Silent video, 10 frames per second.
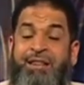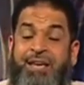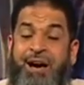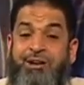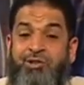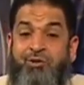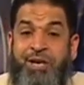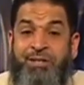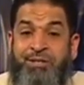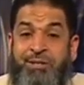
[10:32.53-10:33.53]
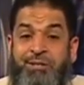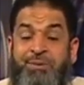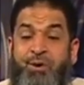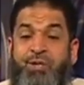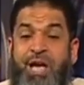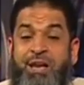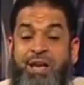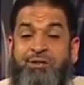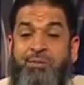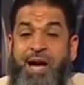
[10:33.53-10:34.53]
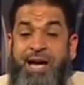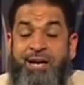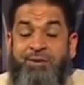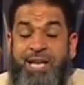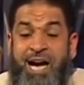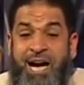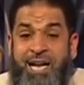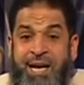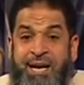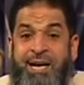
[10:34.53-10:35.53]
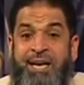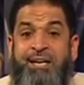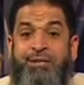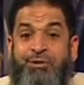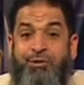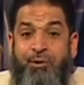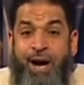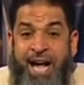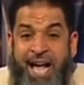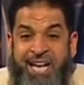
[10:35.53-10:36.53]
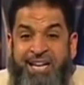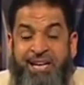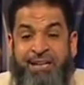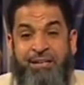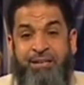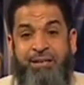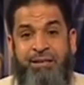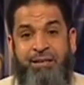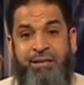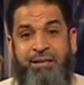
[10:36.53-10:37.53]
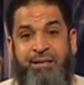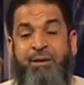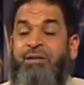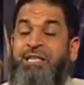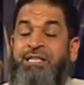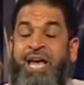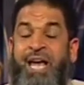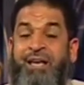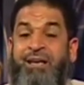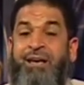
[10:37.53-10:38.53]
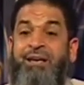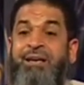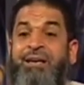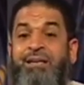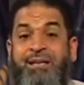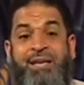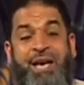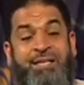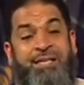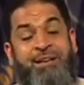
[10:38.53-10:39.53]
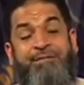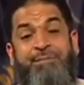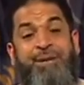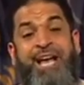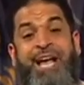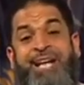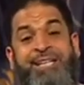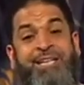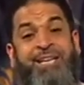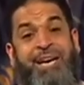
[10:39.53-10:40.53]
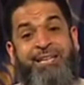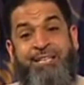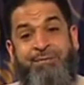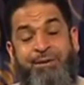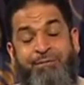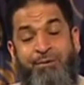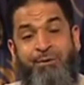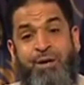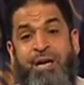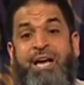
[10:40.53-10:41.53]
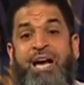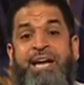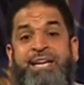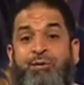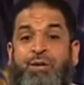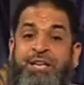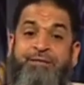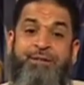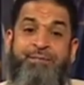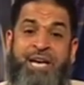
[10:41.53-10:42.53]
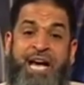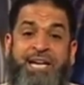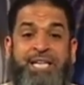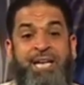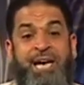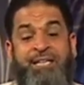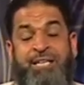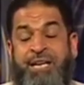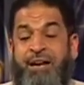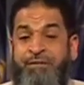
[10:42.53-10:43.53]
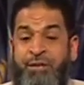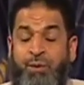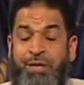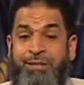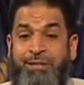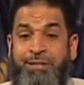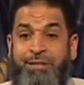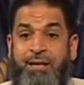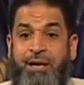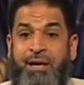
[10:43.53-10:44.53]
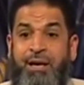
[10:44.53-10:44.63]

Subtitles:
And they are so concerned because Allah subhanahu wa ta'ala is so angry on this day. He has never been angry like this before, and he will never be angry like this afterwards.